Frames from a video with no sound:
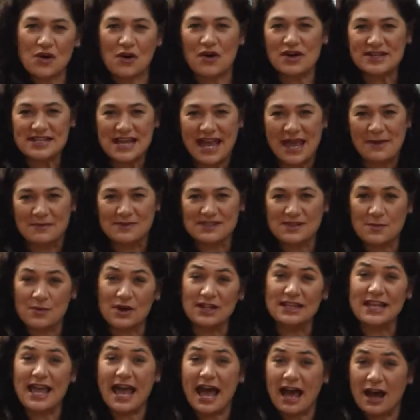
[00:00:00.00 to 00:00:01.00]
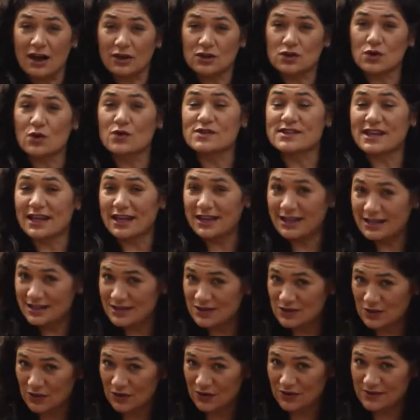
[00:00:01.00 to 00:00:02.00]
your attempts to bring the outdoors
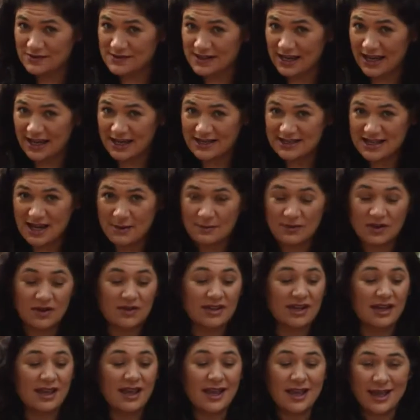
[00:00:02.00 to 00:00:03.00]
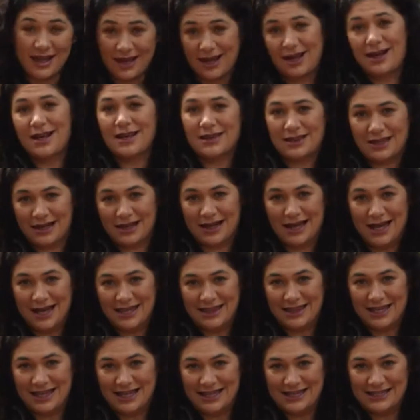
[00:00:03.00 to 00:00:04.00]
indoors end up looking anything like
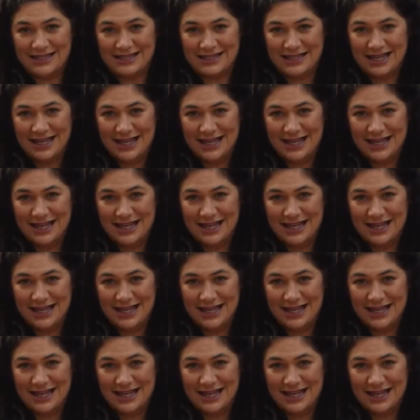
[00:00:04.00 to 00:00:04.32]
this,